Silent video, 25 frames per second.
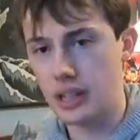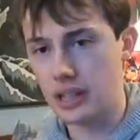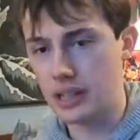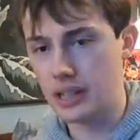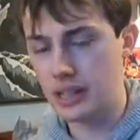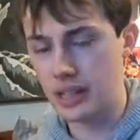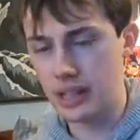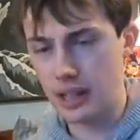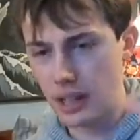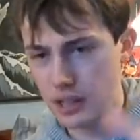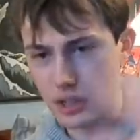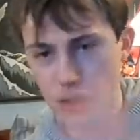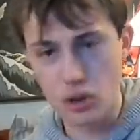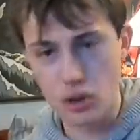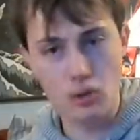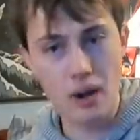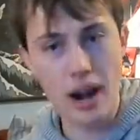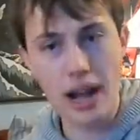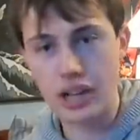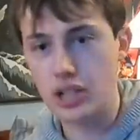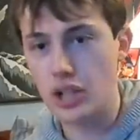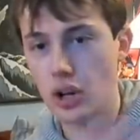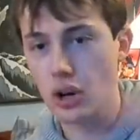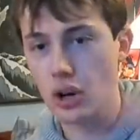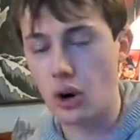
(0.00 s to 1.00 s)
the uh,
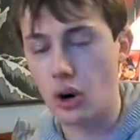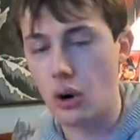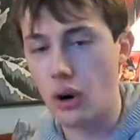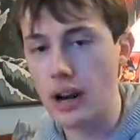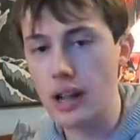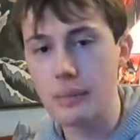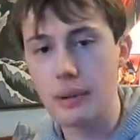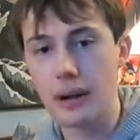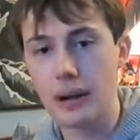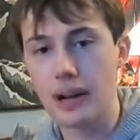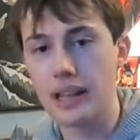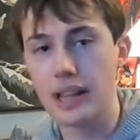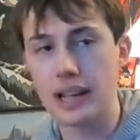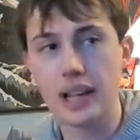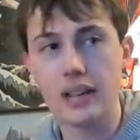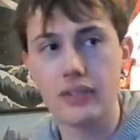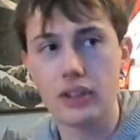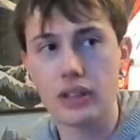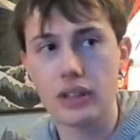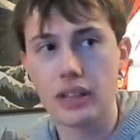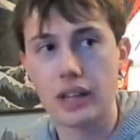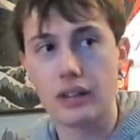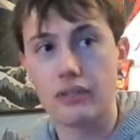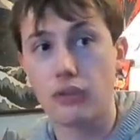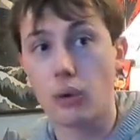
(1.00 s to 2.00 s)
director or anybody that even
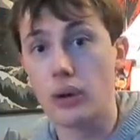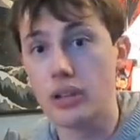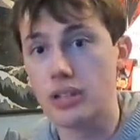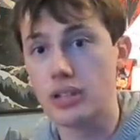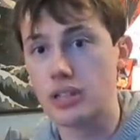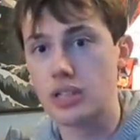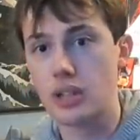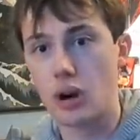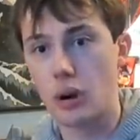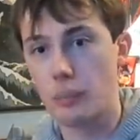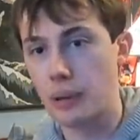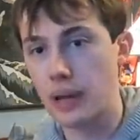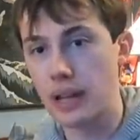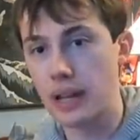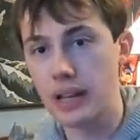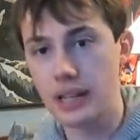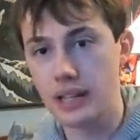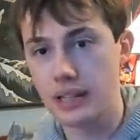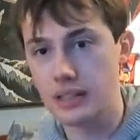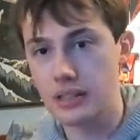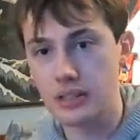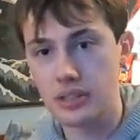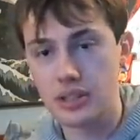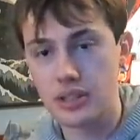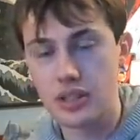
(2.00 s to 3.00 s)
like voiced their
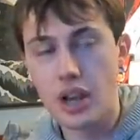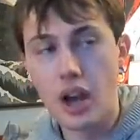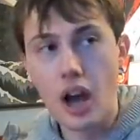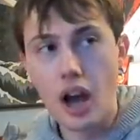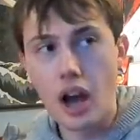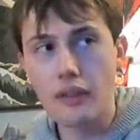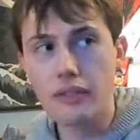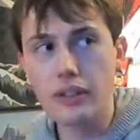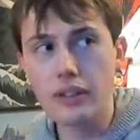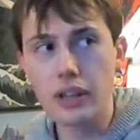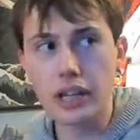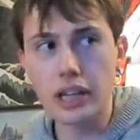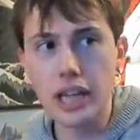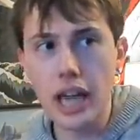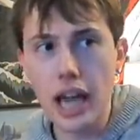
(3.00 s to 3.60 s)
opinions of like,